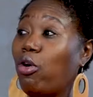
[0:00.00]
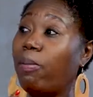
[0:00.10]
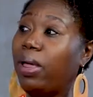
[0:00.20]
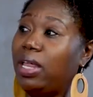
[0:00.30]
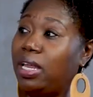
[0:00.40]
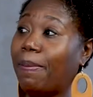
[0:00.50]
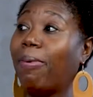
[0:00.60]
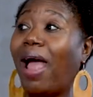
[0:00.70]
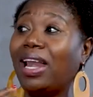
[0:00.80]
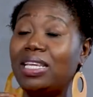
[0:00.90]
ability to
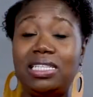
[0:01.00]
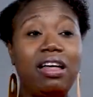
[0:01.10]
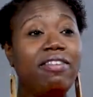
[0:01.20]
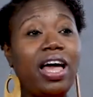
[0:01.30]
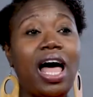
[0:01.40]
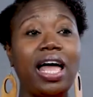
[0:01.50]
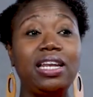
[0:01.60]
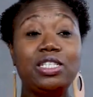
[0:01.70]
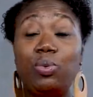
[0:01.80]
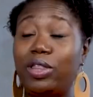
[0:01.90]
practice love and
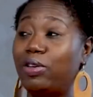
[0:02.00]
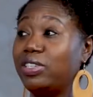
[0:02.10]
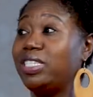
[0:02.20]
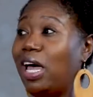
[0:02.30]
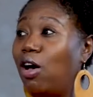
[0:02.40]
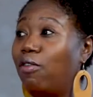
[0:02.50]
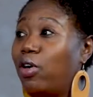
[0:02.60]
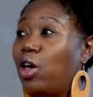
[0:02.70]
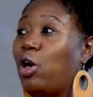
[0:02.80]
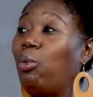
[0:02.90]
kindness with yourself
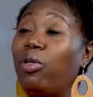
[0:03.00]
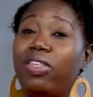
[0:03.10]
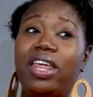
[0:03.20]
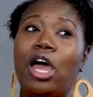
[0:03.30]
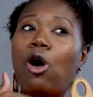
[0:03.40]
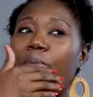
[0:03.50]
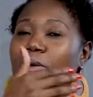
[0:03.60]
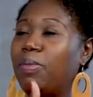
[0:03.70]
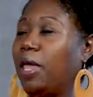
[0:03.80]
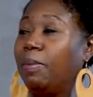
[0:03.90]
will then help you
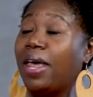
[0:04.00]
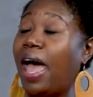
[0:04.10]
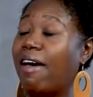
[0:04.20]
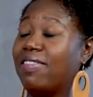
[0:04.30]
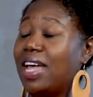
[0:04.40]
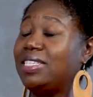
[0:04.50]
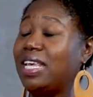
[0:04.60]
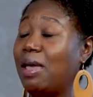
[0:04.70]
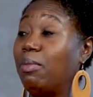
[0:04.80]
be able to have that same